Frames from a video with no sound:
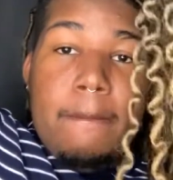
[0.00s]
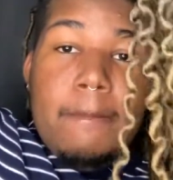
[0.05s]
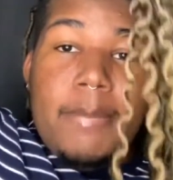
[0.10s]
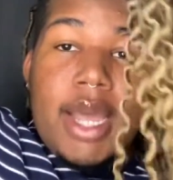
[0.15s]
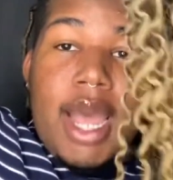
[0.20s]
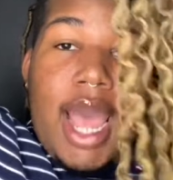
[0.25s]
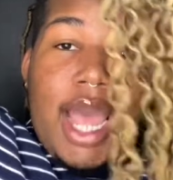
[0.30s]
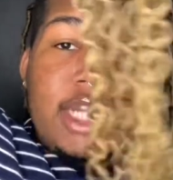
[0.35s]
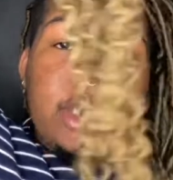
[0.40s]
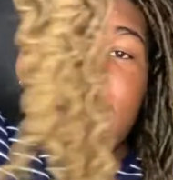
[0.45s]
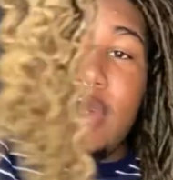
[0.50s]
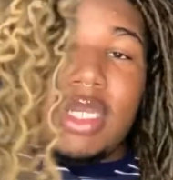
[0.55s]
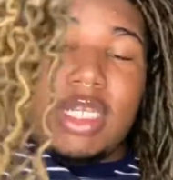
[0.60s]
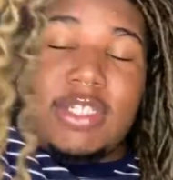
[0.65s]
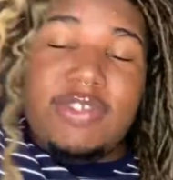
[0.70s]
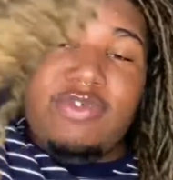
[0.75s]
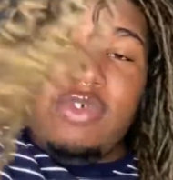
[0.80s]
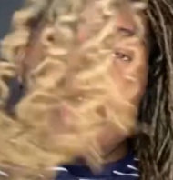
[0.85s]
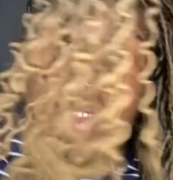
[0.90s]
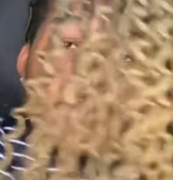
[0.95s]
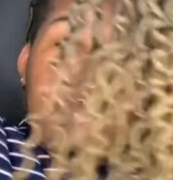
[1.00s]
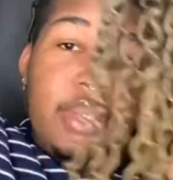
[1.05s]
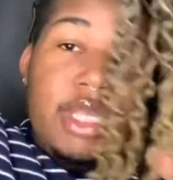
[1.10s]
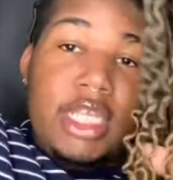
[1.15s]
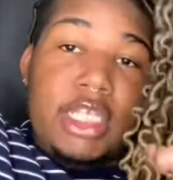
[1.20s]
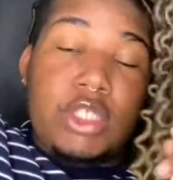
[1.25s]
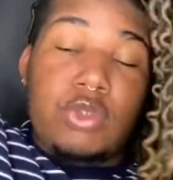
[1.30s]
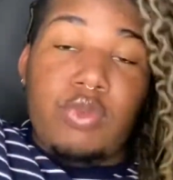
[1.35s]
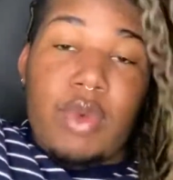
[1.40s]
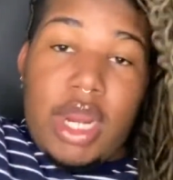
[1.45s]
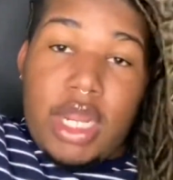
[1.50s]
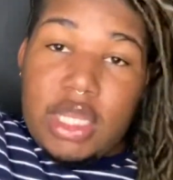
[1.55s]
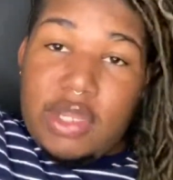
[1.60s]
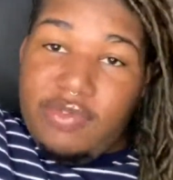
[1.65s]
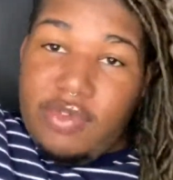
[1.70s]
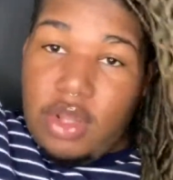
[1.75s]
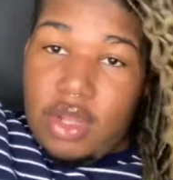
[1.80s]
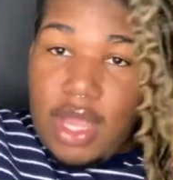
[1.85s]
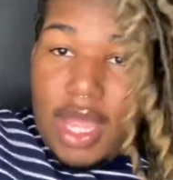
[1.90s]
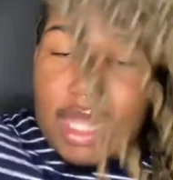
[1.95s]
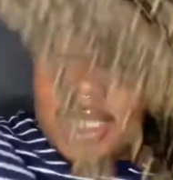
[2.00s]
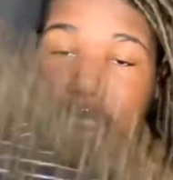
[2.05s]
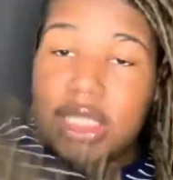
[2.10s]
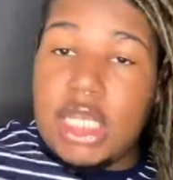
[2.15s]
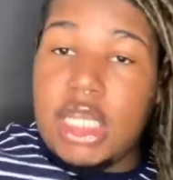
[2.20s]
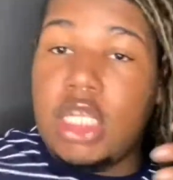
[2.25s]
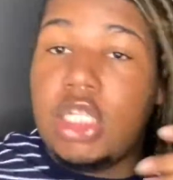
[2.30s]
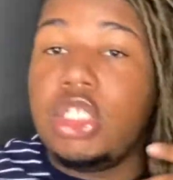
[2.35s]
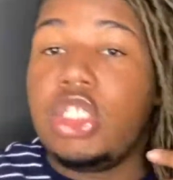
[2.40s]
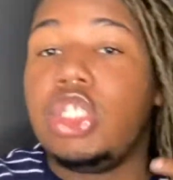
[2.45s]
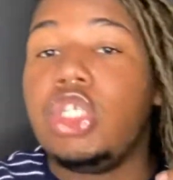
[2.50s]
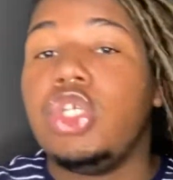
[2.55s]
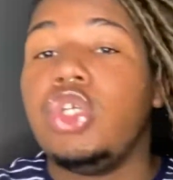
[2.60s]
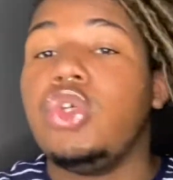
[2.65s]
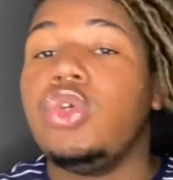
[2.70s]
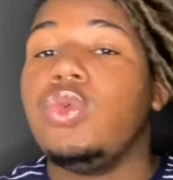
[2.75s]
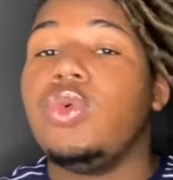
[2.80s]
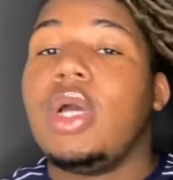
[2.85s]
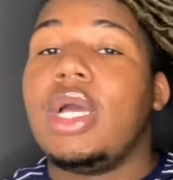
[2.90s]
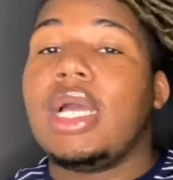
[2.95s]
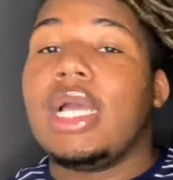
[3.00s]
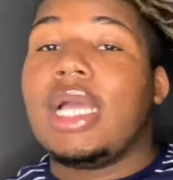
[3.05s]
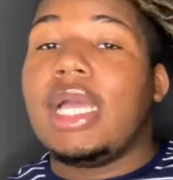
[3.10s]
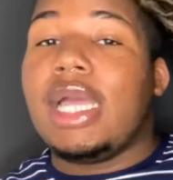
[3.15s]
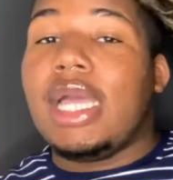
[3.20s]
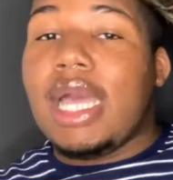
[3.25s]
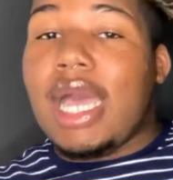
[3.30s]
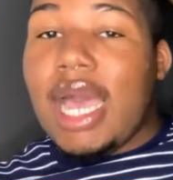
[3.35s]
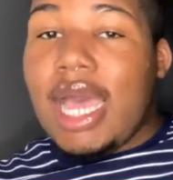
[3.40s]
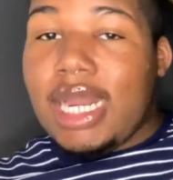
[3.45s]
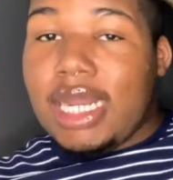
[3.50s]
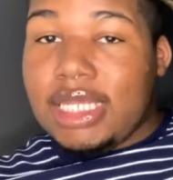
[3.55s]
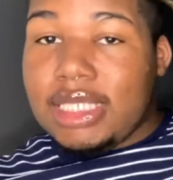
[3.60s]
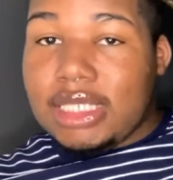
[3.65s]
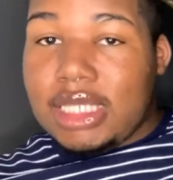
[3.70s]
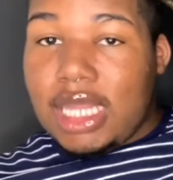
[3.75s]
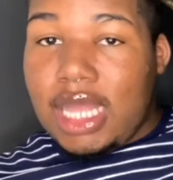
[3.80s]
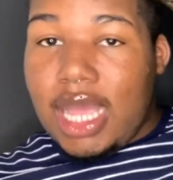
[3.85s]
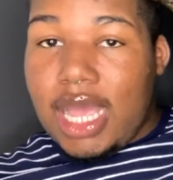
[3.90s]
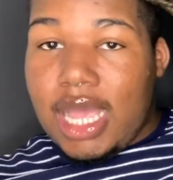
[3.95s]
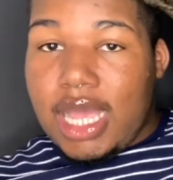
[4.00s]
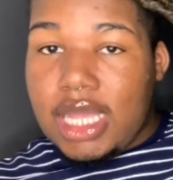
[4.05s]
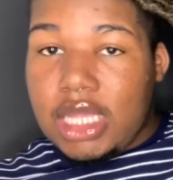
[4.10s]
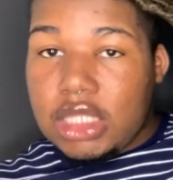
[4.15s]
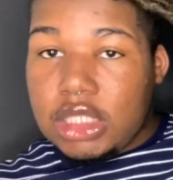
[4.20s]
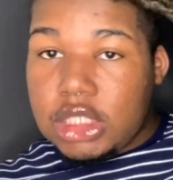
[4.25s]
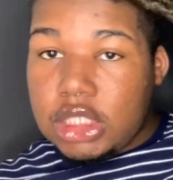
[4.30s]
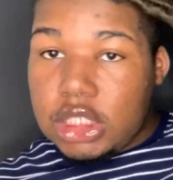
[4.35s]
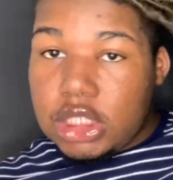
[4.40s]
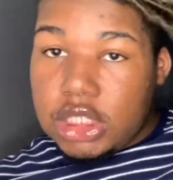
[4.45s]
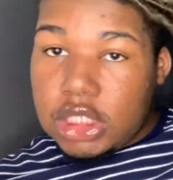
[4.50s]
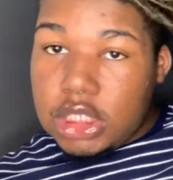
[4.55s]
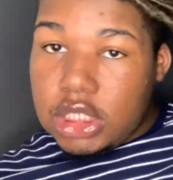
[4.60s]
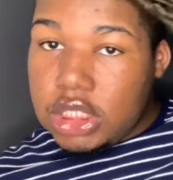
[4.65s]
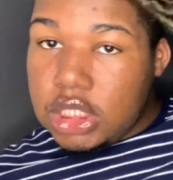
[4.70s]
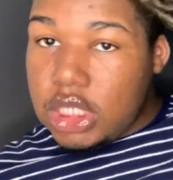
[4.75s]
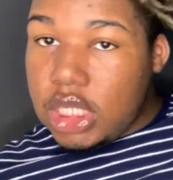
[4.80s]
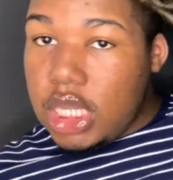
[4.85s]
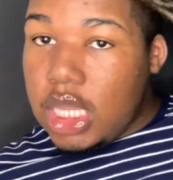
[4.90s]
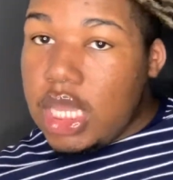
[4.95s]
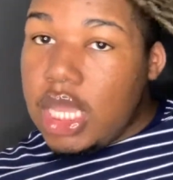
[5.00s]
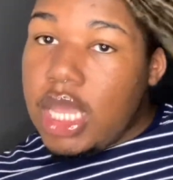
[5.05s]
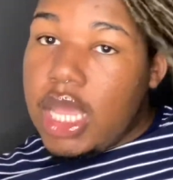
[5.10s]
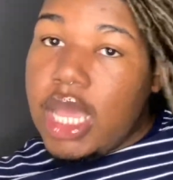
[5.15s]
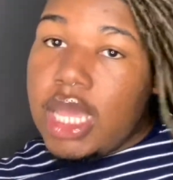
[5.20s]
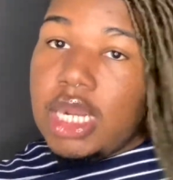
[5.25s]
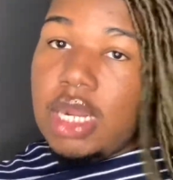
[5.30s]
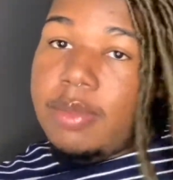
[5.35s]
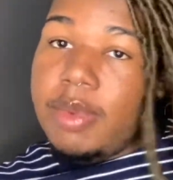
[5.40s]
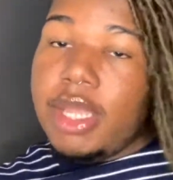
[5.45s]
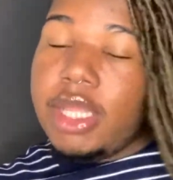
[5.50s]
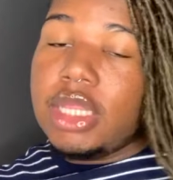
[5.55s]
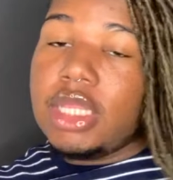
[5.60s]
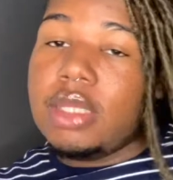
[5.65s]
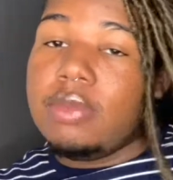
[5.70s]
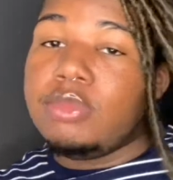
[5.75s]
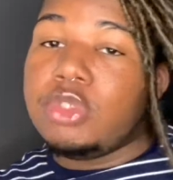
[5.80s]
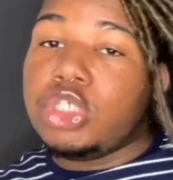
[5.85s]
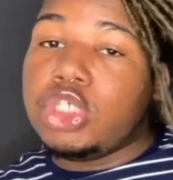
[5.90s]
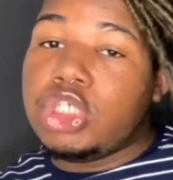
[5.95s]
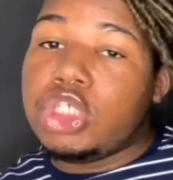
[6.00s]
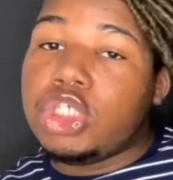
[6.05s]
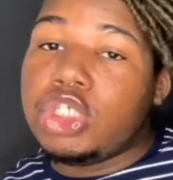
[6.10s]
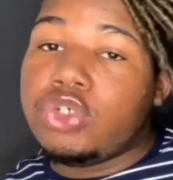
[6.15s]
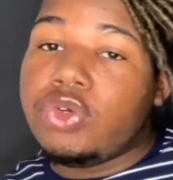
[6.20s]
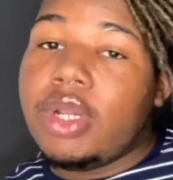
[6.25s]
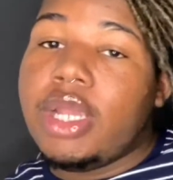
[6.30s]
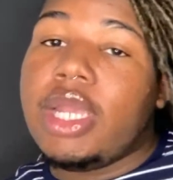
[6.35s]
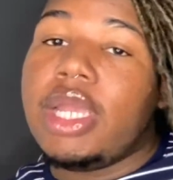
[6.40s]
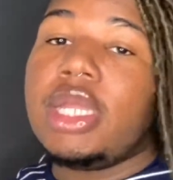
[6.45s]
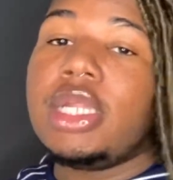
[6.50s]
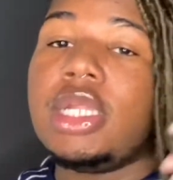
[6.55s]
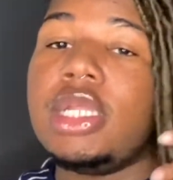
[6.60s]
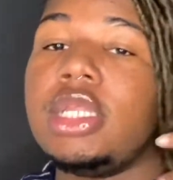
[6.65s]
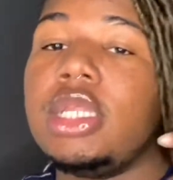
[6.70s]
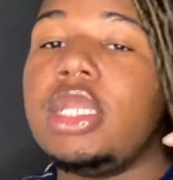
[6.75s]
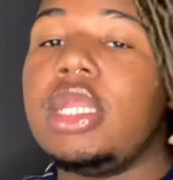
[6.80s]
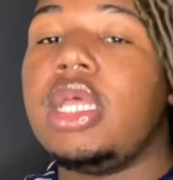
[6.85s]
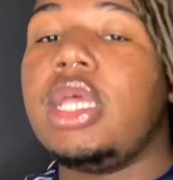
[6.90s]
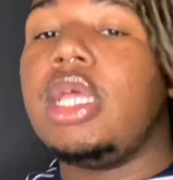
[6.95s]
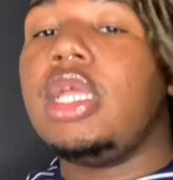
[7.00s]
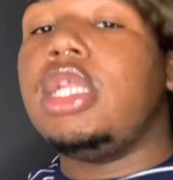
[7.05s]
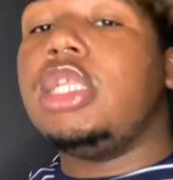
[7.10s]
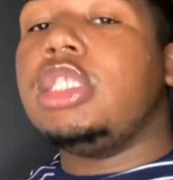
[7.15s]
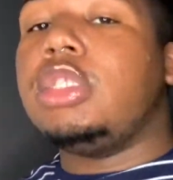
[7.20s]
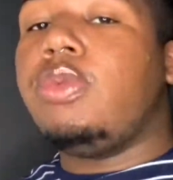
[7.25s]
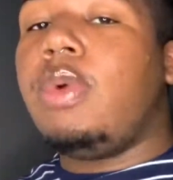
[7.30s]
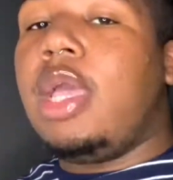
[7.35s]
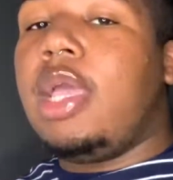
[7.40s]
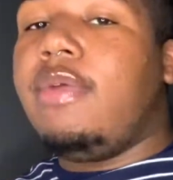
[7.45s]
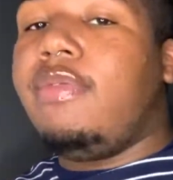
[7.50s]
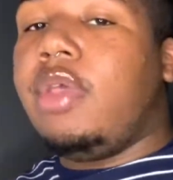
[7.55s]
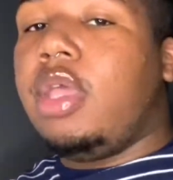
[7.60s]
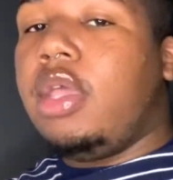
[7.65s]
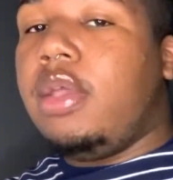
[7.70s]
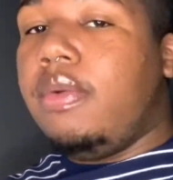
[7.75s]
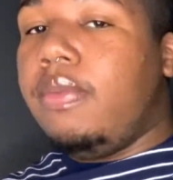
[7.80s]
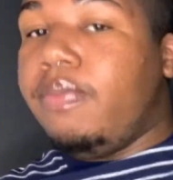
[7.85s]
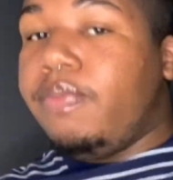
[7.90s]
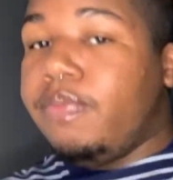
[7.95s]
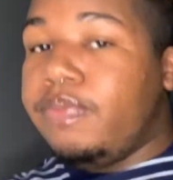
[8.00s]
But I transformed these regular FAUX locks into goddess locks, and I made them straight and then the ends wavy.